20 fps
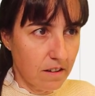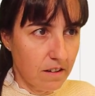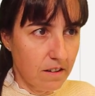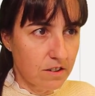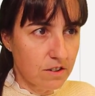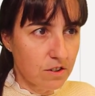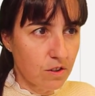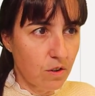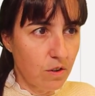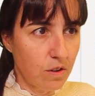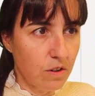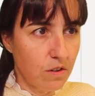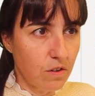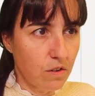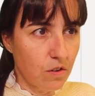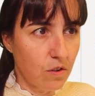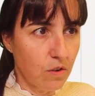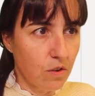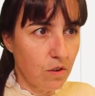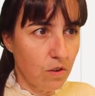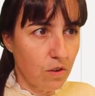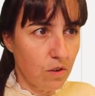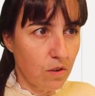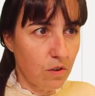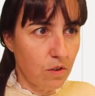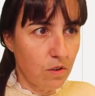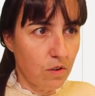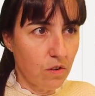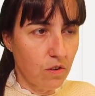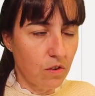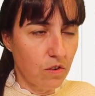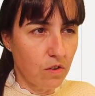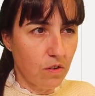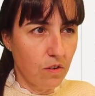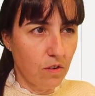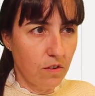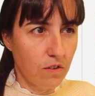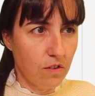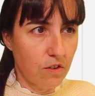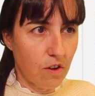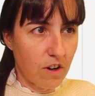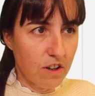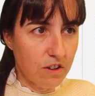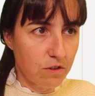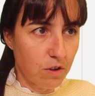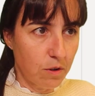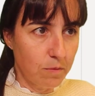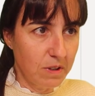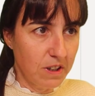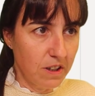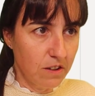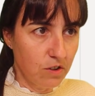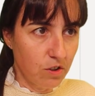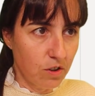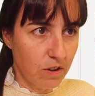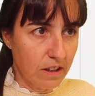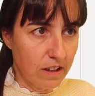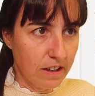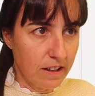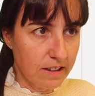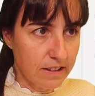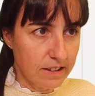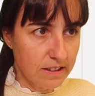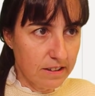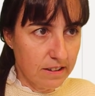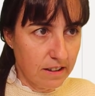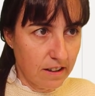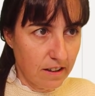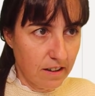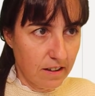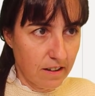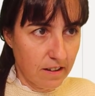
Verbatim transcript: is going to transform it into a list.